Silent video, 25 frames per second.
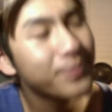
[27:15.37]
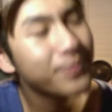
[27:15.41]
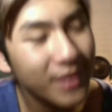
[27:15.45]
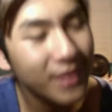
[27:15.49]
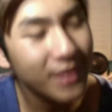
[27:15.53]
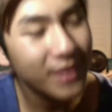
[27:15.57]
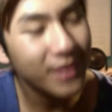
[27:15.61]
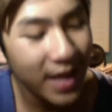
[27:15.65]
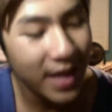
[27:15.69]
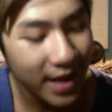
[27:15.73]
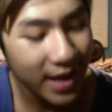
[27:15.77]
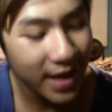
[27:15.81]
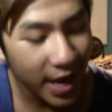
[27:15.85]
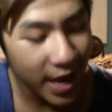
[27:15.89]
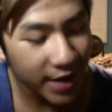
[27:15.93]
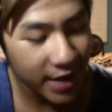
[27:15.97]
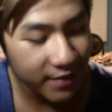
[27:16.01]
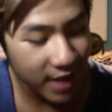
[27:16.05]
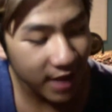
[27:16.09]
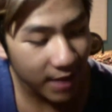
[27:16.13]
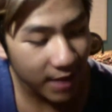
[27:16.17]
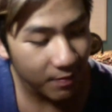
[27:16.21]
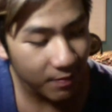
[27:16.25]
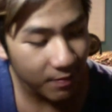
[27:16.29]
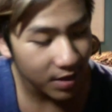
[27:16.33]
it kind of
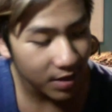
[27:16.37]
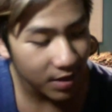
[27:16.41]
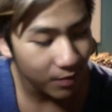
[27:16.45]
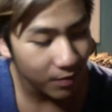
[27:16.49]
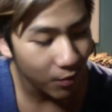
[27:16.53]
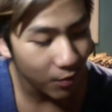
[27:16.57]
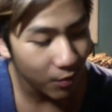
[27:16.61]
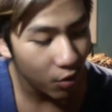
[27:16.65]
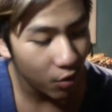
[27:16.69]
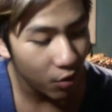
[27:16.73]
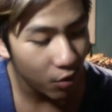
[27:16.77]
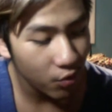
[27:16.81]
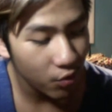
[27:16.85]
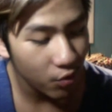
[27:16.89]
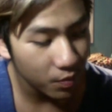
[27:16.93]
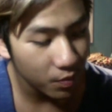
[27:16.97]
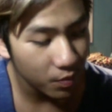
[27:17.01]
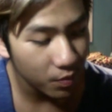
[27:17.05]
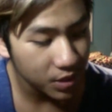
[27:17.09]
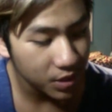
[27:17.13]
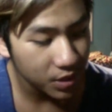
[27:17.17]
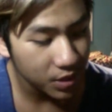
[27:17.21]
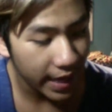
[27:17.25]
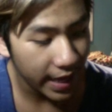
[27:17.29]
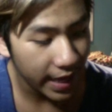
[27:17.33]
gave me more room to,
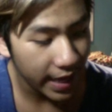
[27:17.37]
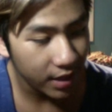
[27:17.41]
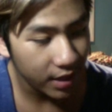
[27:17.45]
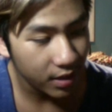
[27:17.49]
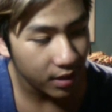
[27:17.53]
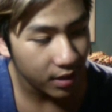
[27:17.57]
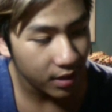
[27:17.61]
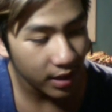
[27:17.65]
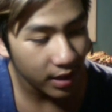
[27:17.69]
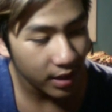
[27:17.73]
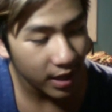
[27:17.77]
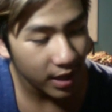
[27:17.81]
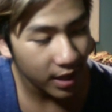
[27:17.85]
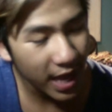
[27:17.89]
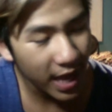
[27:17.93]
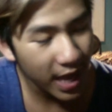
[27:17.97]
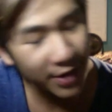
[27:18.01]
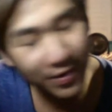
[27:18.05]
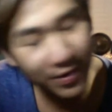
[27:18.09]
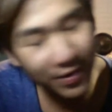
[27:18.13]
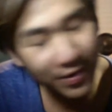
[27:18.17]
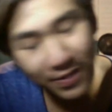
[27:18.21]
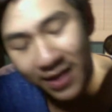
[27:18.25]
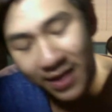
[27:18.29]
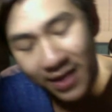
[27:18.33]
like, I don't
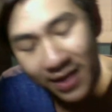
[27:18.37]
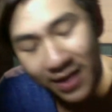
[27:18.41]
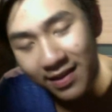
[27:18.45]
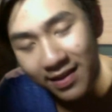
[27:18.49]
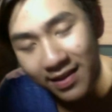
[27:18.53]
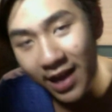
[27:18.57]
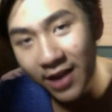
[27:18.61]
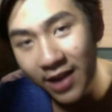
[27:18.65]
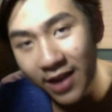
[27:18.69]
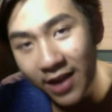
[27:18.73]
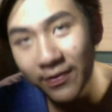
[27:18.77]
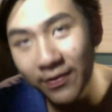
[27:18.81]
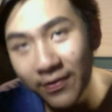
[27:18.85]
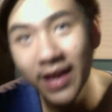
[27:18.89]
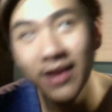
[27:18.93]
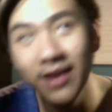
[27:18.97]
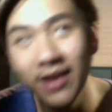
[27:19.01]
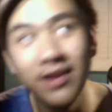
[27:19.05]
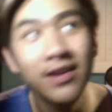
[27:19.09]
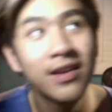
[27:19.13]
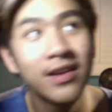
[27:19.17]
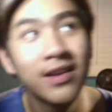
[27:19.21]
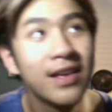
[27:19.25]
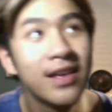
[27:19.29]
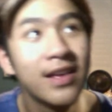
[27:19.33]
know, it's kind of like,
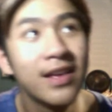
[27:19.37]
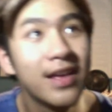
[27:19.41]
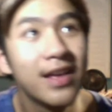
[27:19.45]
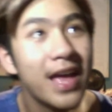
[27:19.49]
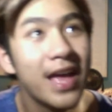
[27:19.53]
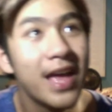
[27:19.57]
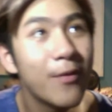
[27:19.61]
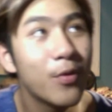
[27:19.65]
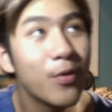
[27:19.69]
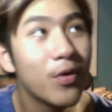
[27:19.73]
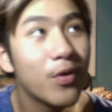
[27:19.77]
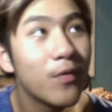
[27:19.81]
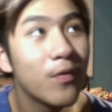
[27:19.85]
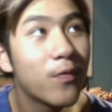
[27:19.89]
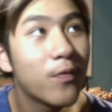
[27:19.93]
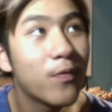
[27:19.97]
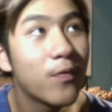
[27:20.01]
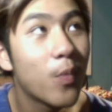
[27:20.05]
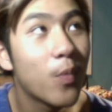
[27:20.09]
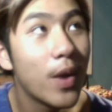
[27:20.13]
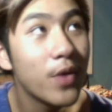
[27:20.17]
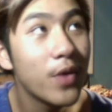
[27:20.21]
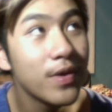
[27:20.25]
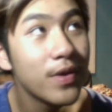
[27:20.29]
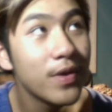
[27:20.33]
well, for
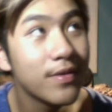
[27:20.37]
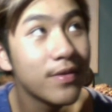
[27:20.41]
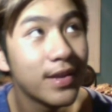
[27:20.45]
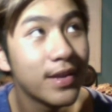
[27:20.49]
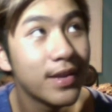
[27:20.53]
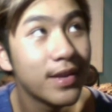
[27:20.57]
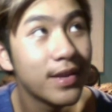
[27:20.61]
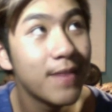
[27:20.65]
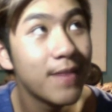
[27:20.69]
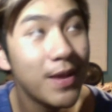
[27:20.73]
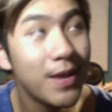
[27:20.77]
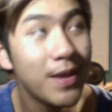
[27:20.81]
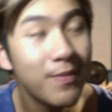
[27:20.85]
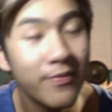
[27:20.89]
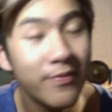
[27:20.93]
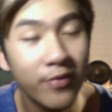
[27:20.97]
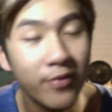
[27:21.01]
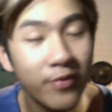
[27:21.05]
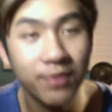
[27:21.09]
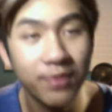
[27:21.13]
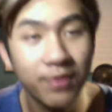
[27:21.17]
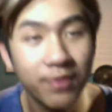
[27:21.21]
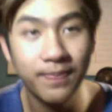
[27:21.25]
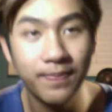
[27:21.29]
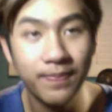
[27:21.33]
one reason, it made me feel
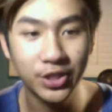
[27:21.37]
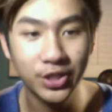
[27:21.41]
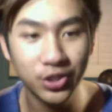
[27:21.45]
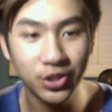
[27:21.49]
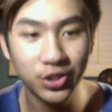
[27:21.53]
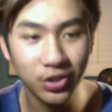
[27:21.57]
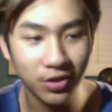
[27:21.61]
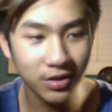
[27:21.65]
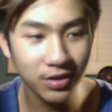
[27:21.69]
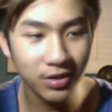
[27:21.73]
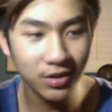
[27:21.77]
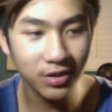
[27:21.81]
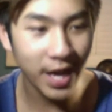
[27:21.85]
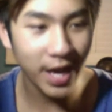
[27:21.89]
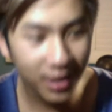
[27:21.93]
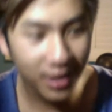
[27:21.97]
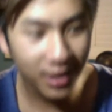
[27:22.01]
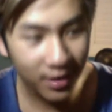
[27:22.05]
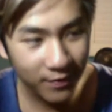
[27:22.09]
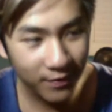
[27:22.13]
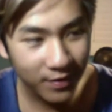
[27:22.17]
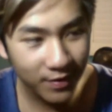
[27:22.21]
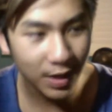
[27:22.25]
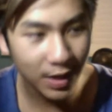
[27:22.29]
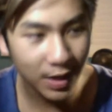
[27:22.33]
special, kind of,
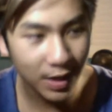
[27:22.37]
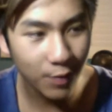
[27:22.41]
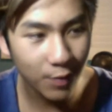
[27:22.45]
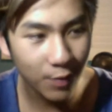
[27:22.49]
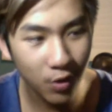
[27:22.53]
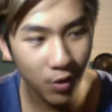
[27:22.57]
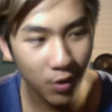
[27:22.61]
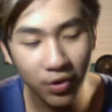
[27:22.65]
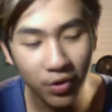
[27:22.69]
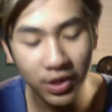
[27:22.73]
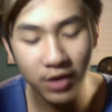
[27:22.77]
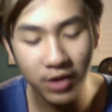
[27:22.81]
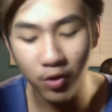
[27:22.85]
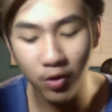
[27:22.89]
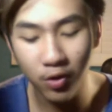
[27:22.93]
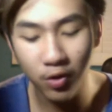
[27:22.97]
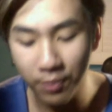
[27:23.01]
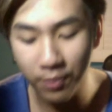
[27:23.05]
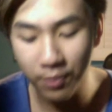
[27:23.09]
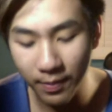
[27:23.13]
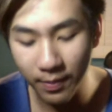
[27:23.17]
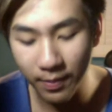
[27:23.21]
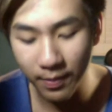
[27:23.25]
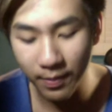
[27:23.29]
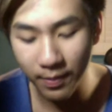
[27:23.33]
because I was the only hooper
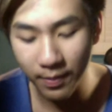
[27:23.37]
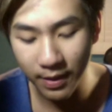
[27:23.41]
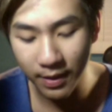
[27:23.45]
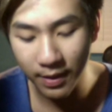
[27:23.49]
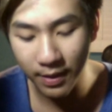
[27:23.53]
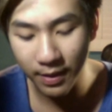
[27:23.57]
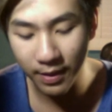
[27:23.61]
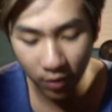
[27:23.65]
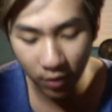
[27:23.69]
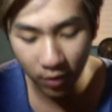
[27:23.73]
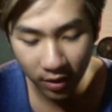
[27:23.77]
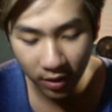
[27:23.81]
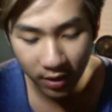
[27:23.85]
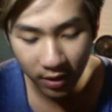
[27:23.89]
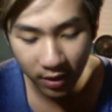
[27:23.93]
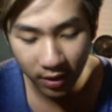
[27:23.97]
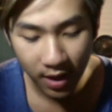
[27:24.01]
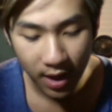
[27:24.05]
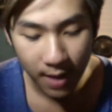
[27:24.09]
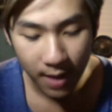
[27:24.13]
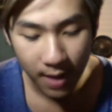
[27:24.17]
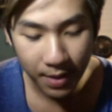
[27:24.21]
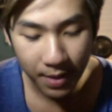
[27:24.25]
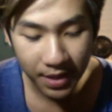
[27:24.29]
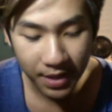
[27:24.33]
in my school.
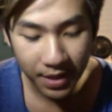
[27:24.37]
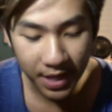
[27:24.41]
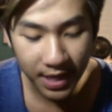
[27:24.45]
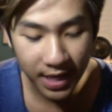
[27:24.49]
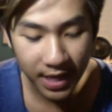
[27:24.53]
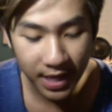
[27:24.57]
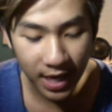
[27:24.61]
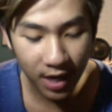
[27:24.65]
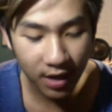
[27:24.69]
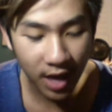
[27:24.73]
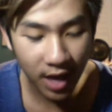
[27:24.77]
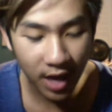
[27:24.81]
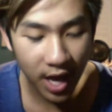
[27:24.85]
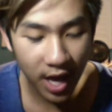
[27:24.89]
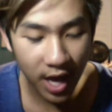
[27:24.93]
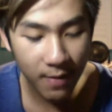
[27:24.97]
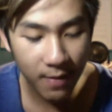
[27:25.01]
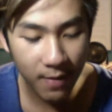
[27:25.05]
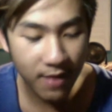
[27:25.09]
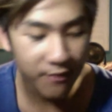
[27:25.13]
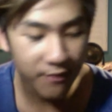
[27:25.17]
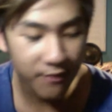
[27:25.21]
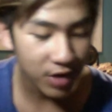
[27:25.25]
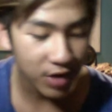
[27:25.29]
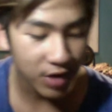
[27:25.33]
But then again, it kind of made me
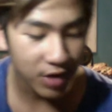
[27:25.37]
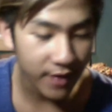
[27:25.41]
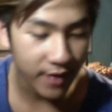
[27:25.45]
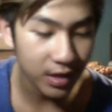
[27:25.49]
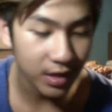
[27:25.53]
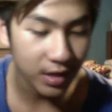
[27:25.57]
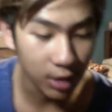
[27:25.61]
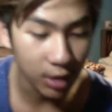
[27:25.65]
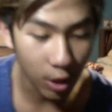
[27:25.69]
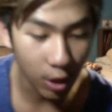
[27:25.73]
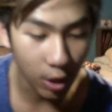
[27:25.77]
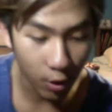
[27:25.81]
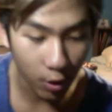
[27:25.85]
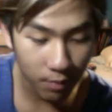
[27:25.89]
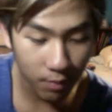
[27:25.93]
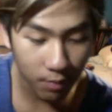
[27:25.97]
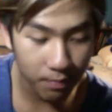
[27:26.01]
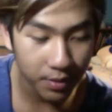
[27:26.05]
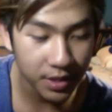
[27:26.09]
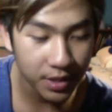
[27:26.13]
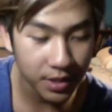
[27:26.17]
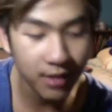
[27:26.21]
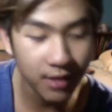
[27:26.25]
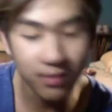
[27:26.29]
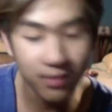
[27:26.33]
feel kind of alone. But
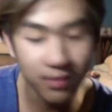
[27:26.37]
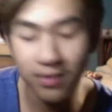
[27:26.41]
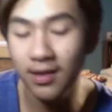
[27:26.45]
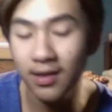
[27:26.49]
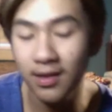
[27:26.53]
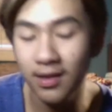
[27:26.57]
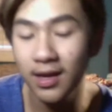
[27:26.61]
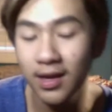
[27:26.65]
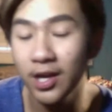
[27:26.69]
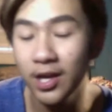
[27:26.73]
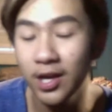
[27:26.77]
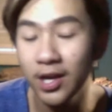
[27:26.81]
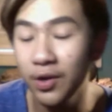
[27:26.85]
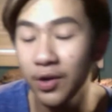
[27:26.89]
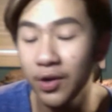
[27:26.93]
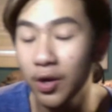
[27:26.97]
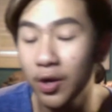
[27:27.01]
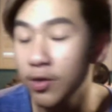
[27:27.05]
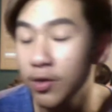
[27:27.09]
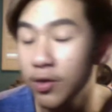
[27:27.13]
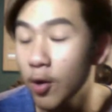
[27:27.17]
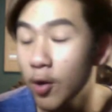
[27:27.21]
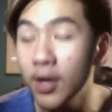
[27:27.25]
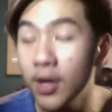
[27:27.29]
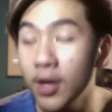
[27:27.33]
then, you know, there were so
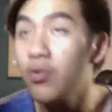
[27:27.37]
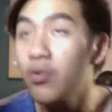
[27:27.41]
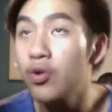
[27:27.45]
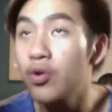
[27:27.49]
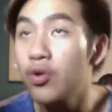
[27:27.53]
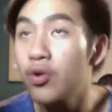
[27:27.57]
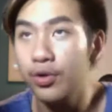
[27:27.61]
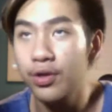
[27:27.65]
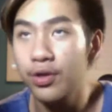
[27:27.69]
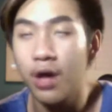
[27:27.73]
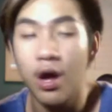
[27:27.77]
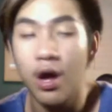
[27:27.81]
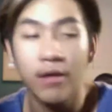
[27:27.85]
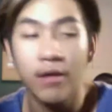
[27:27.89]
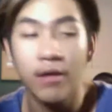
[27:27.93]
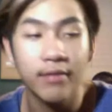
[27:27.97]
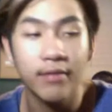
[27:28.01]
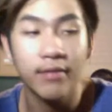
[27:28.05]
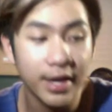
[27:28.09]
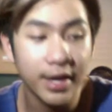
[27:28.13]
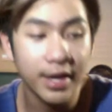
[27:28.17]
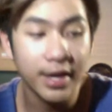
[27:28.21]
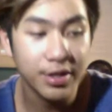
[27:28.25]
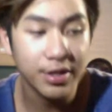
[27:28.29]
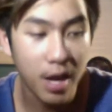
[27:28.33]
many resources online
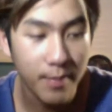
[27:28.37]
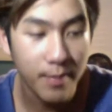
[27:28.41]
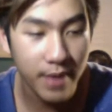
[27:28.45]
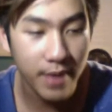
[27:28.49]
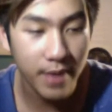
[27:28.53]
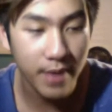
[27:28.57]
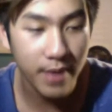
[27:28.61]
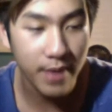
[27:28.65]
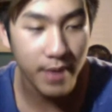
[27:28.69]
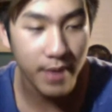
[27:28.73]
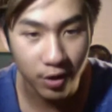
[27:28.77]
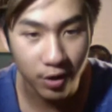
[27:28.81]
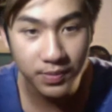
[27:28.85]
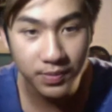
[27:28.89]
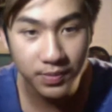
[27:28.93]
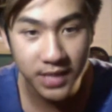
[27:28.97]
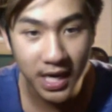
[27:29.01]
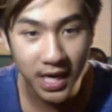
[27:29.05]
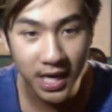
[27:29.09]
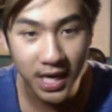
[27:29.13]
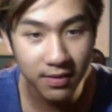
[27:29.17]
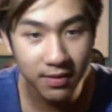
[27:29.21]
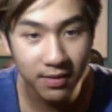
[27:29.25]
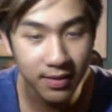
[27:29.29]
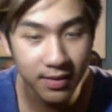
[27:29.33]
that taught me how to hoop
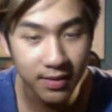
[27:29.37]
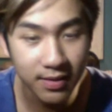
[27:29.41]
dance.